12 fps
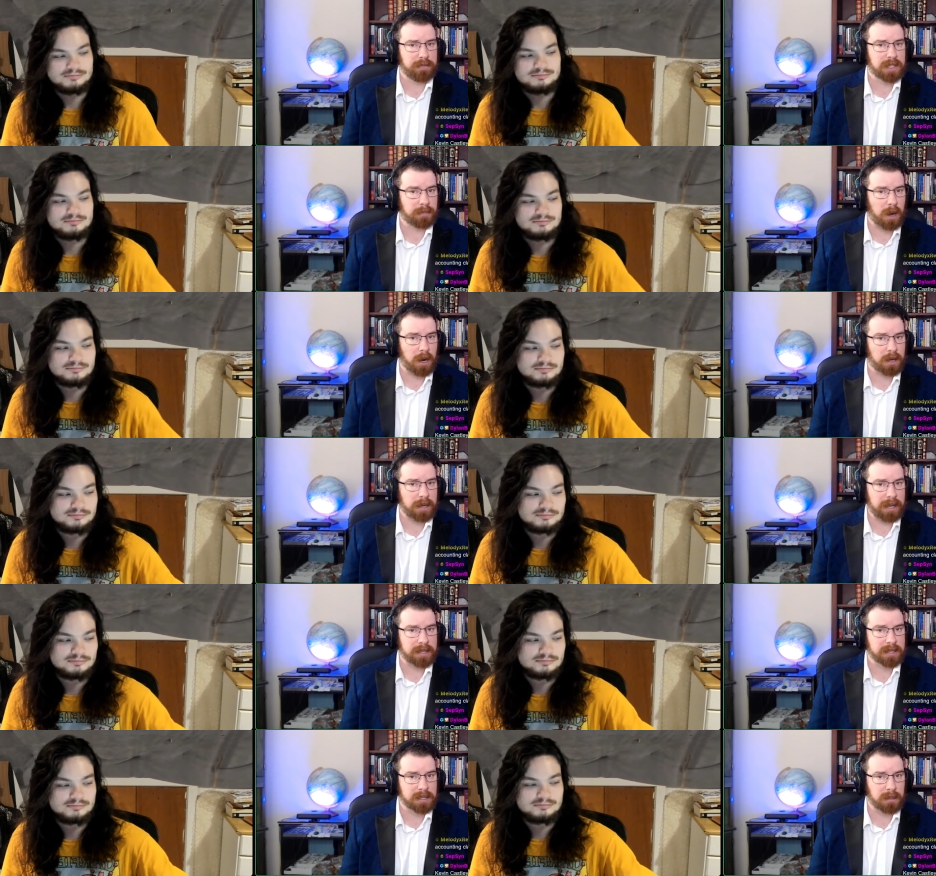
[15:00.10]
Speaker 1: of his
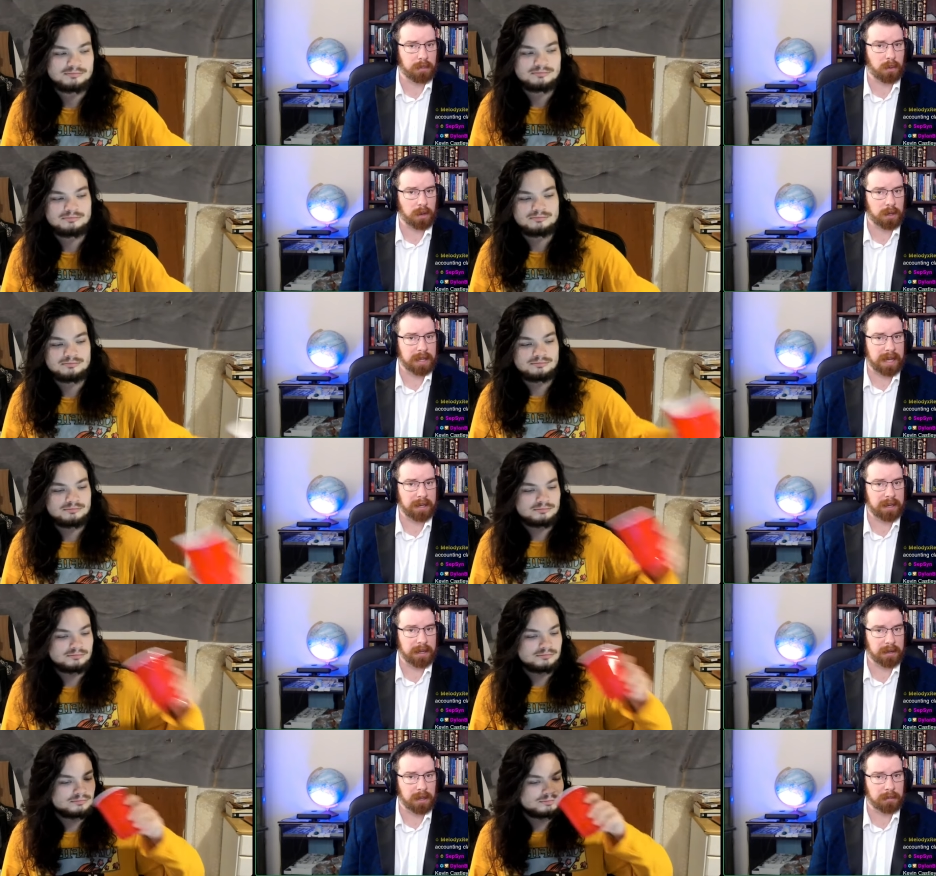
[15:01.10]
party to support that
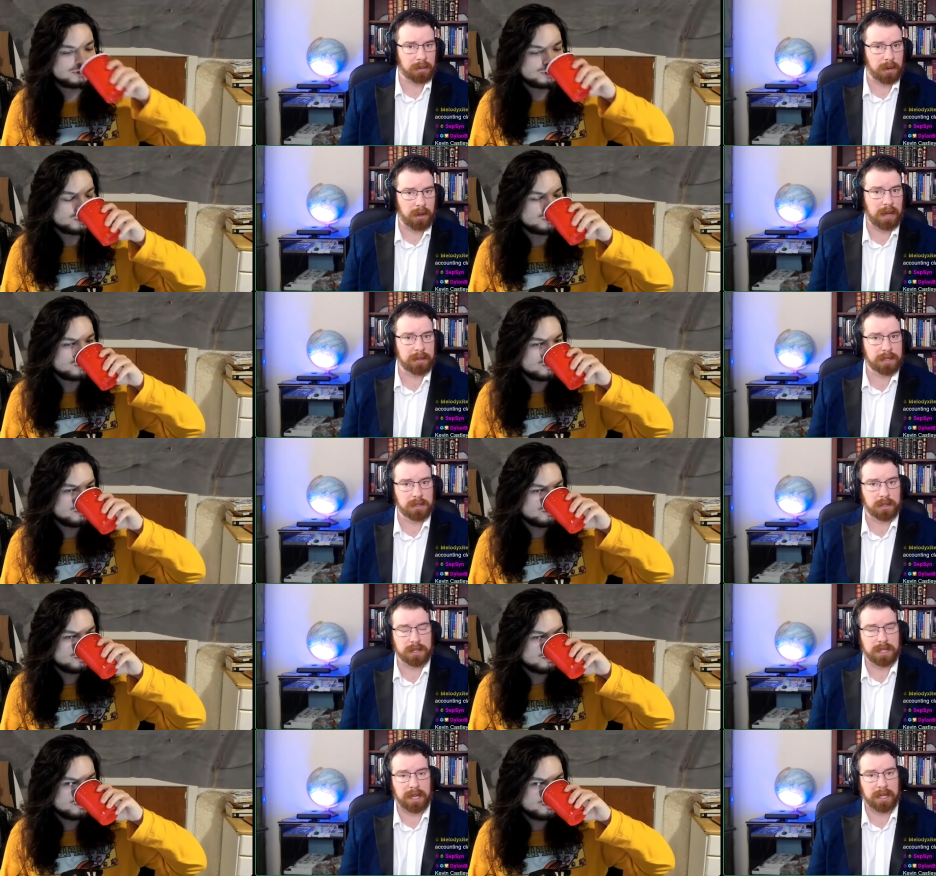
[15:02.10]
neoliberal
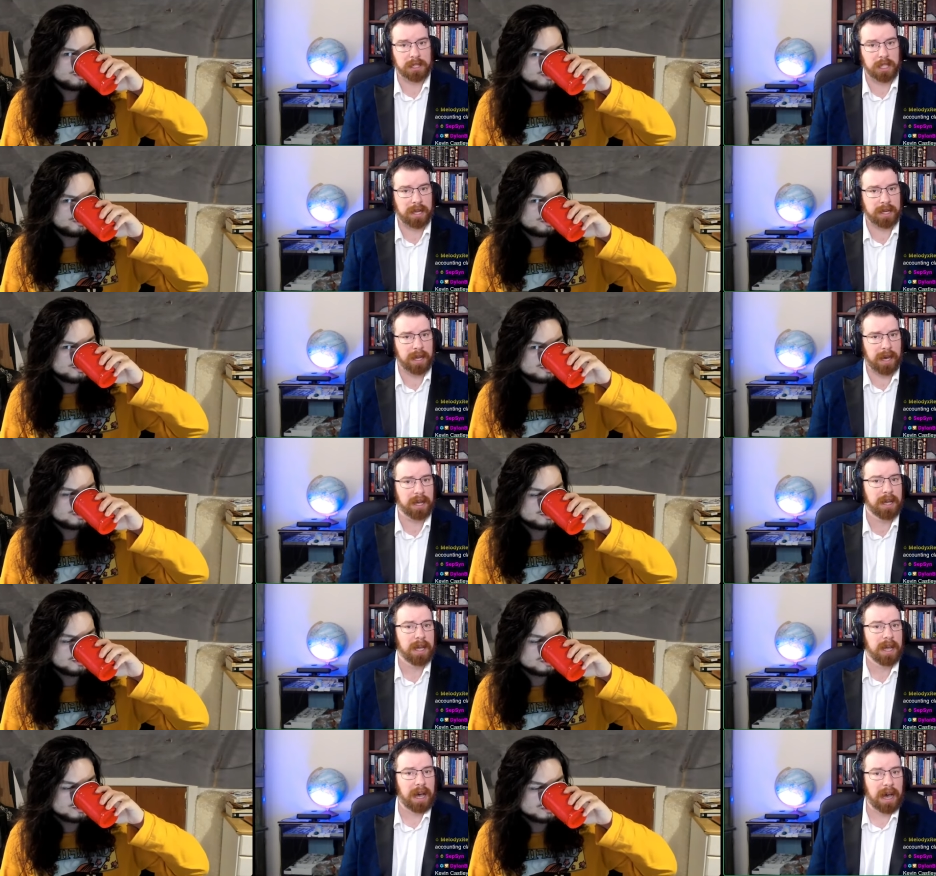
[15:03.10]
outsourcing agenda.
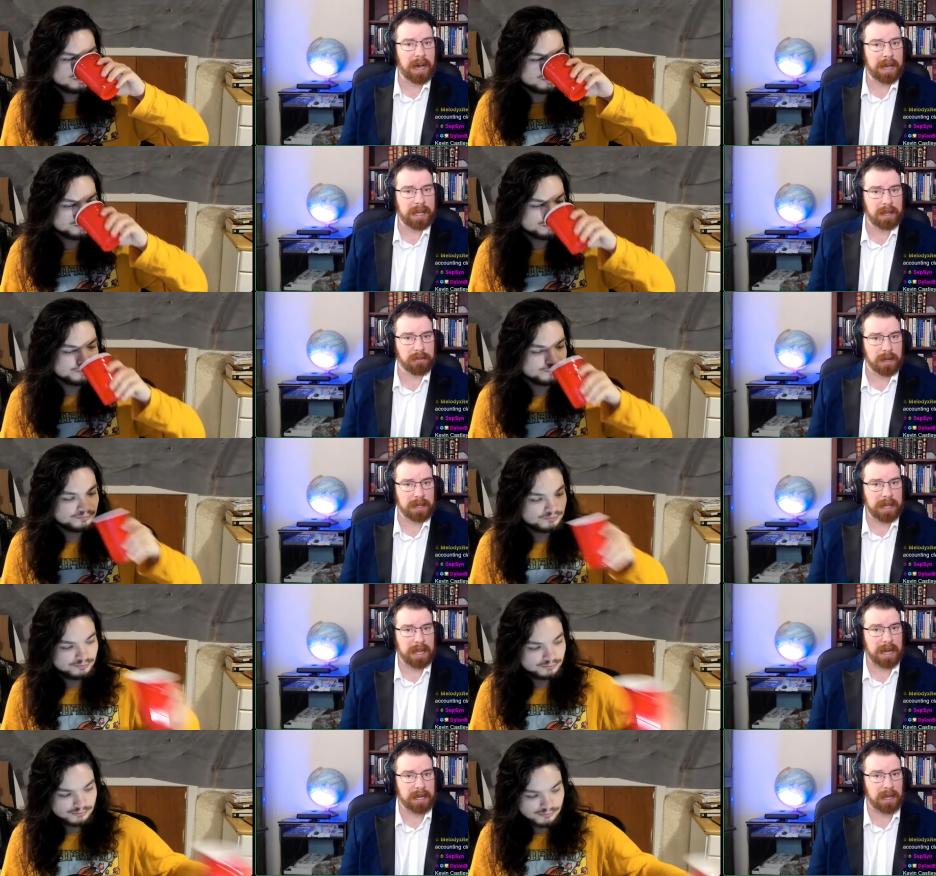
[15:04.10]
Uh, he
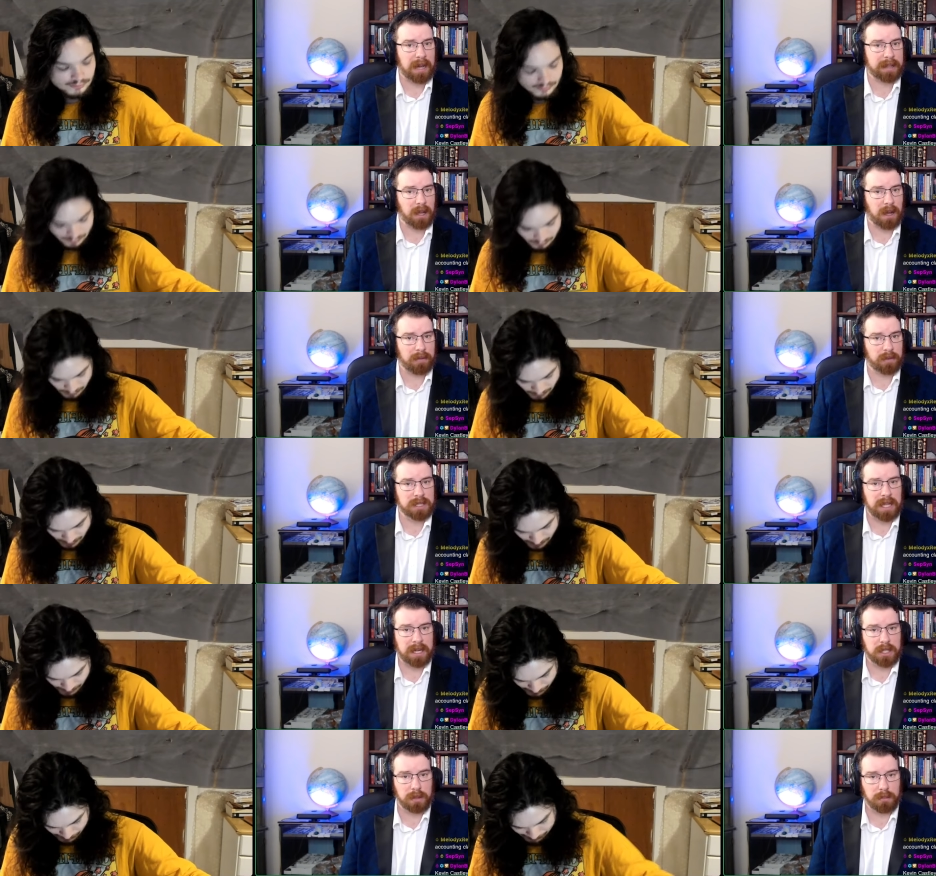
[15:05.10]
really kind of got the
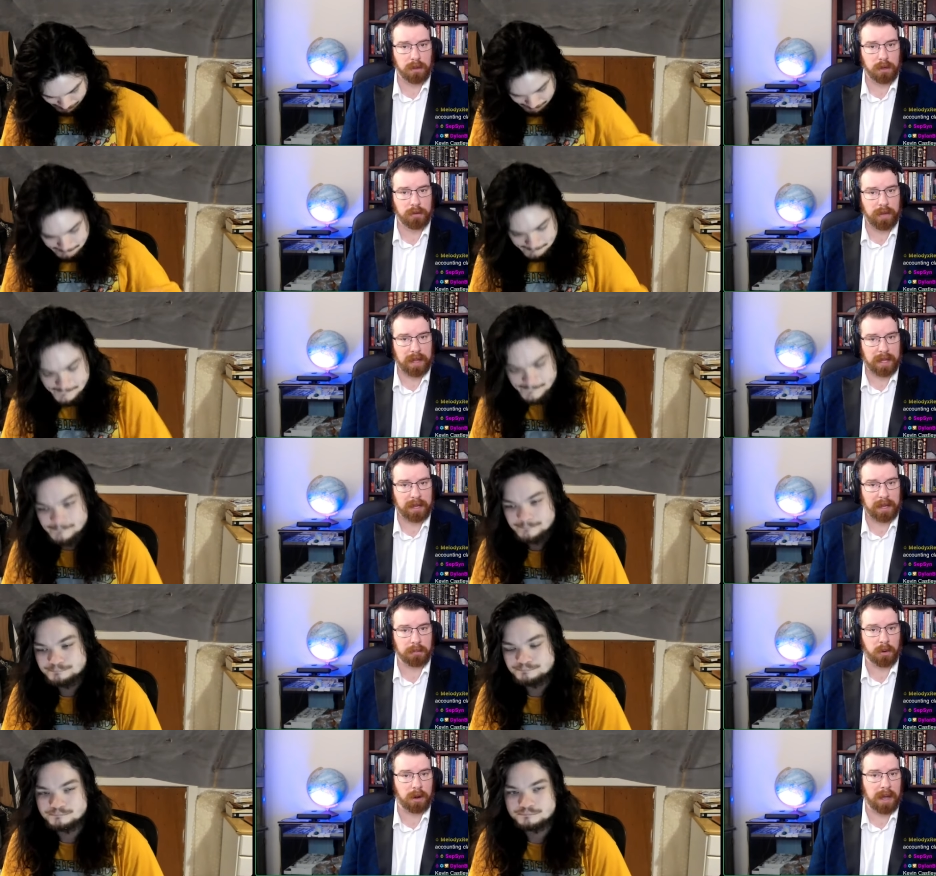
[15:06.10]
conversation moving in
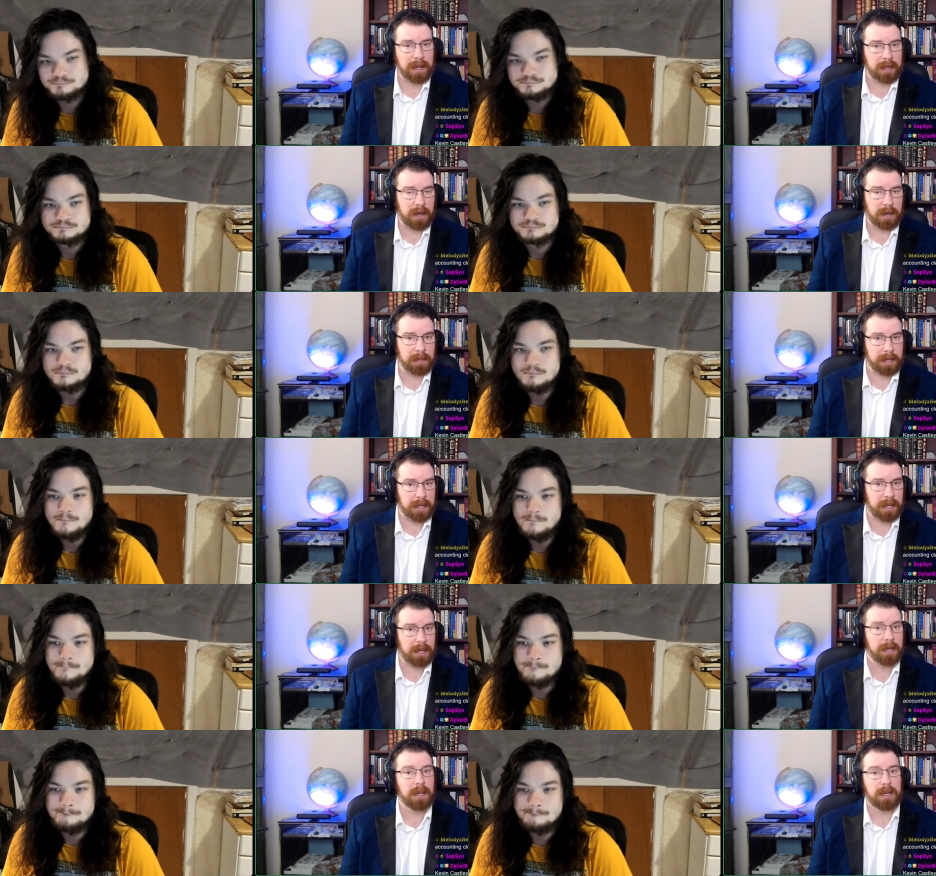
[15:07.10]
a more economically